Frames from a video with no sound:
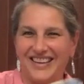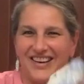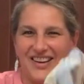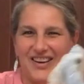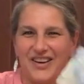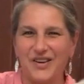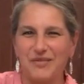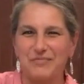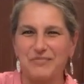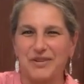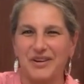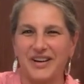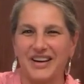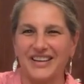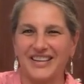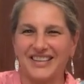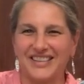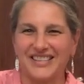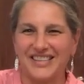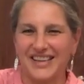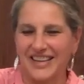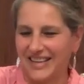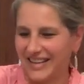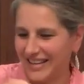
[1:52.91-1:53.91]
Hope you're getting
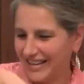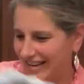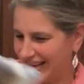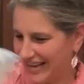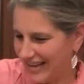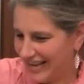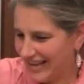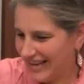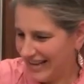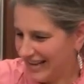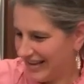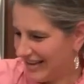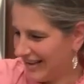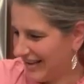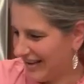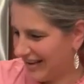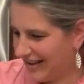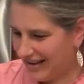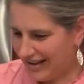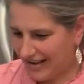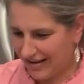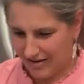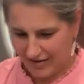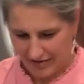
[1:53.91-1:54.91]
excited.
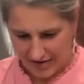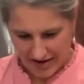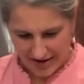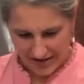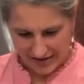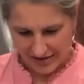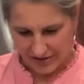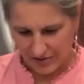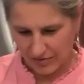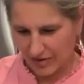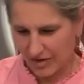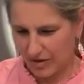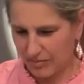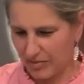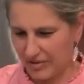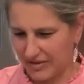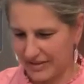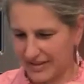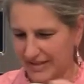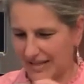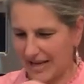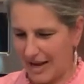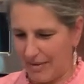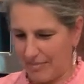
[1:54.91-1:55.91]
Okay, so we're gonna put
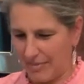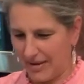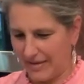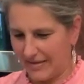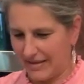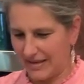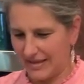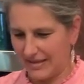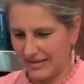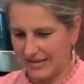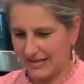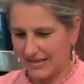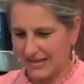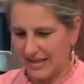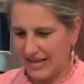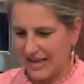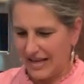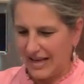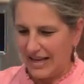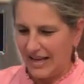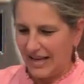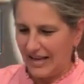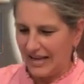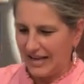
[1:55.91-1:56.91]
the top on this.
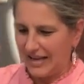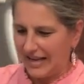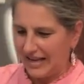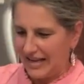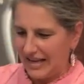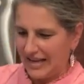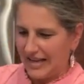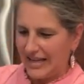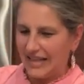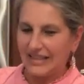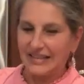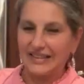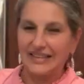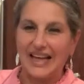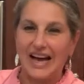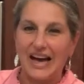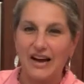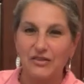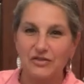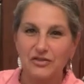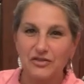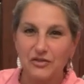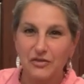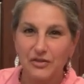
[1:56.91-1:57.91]

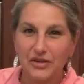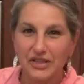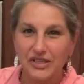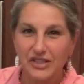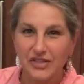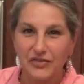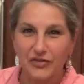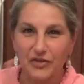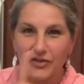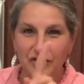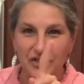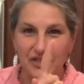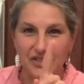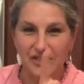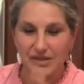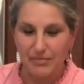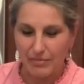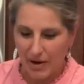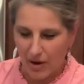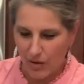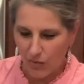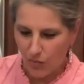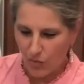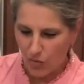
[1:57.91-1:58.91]
Loud noise for just
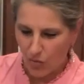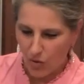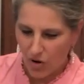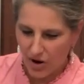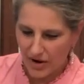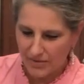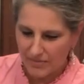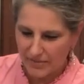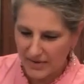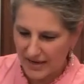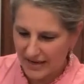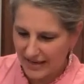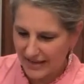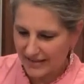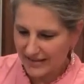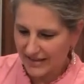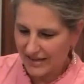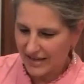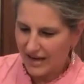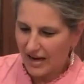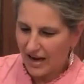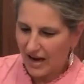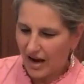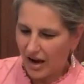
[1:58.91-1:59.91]
about 1 minute,
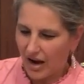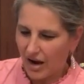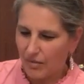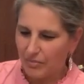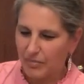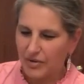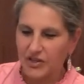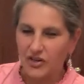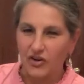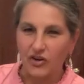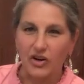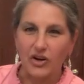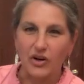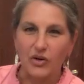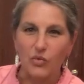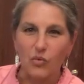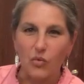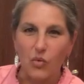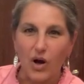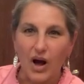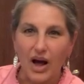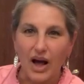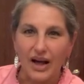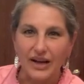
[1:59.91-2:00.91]
but you're gonna
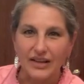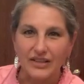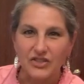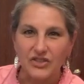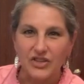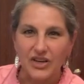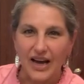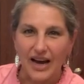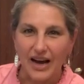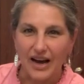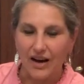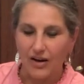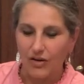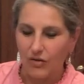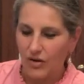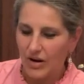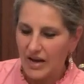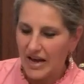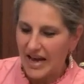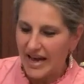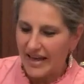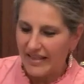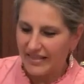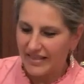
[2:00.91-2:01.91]
watch how
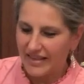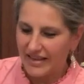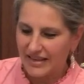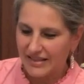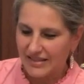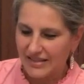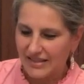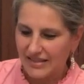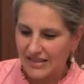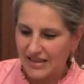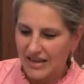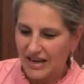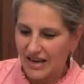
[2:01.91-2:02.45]
this